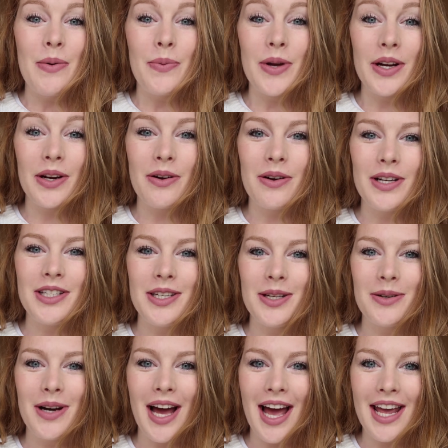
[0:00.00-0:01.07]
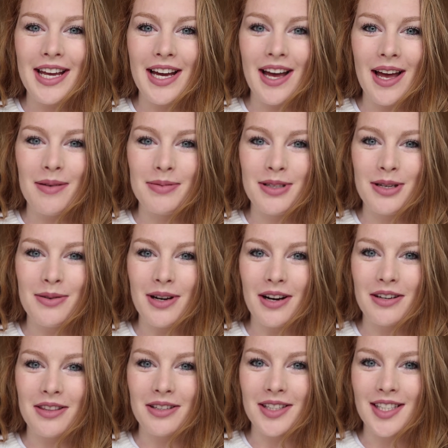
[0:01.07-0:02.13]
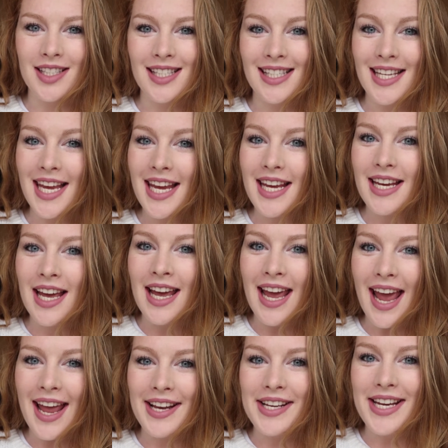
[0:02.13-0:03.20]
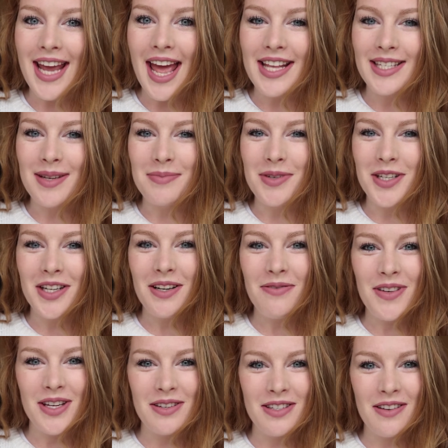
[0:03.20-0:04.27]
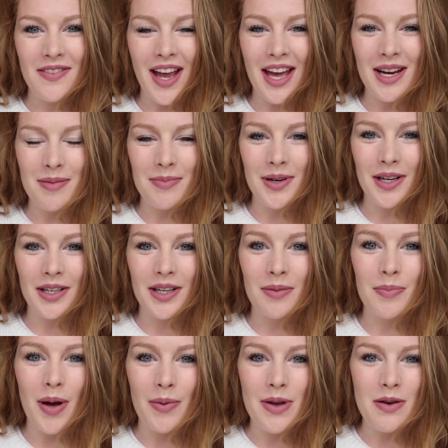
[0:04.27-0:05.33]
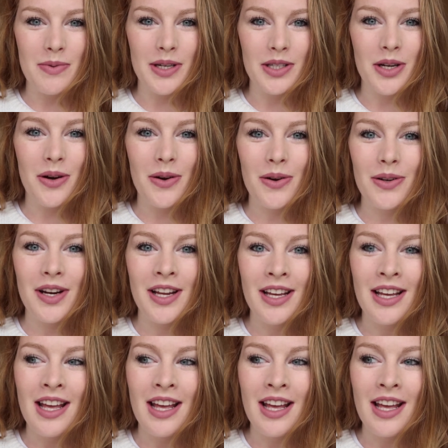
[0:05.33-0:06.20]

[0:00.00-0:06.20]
We are going to hike up to Arthur's Seat and get some good views of Edinburgh, but we were told